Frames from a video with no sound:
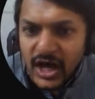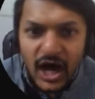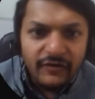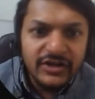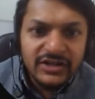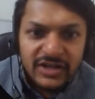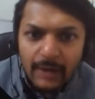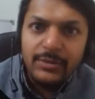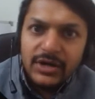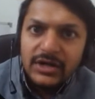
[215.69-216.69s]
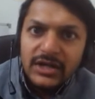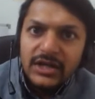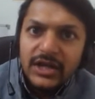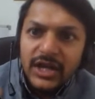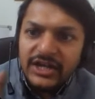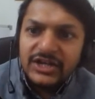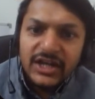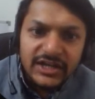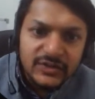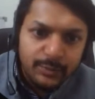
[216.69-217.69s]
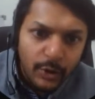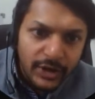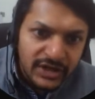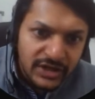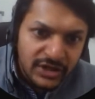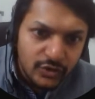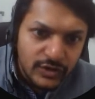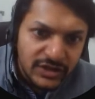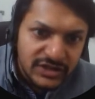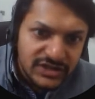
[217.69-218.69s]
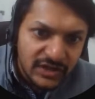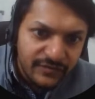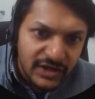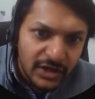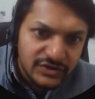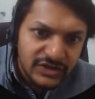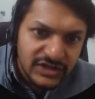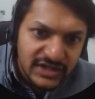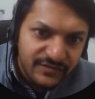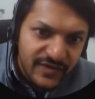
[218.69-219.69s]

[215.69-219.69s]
Our thumb, it is pointing towards the velocity